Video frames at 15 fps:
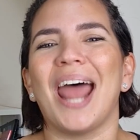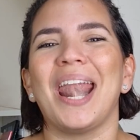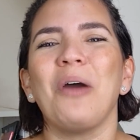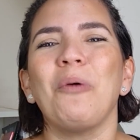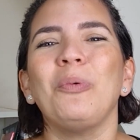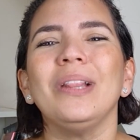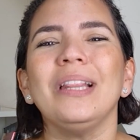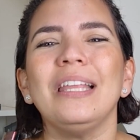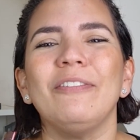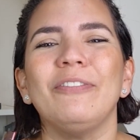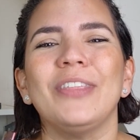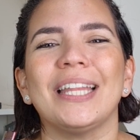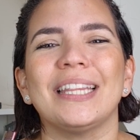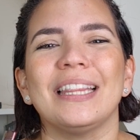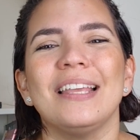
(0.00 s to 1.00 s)
and I will leave
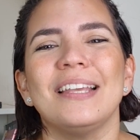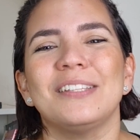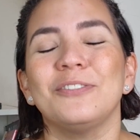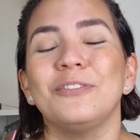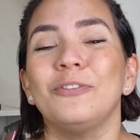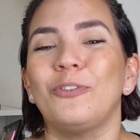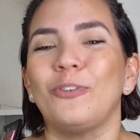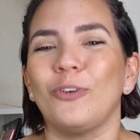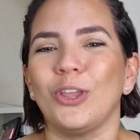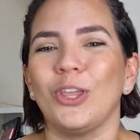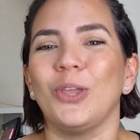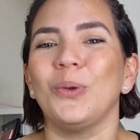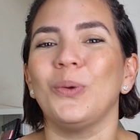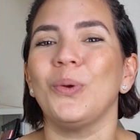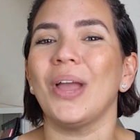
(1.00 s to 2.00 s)
that lesson for
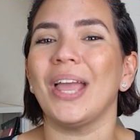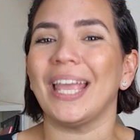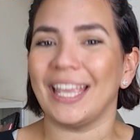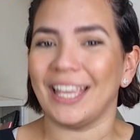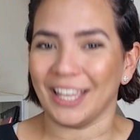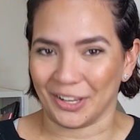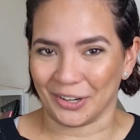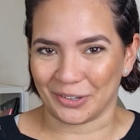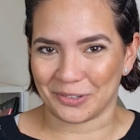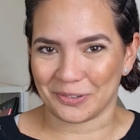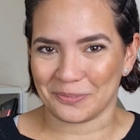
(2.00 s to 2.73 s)
you here.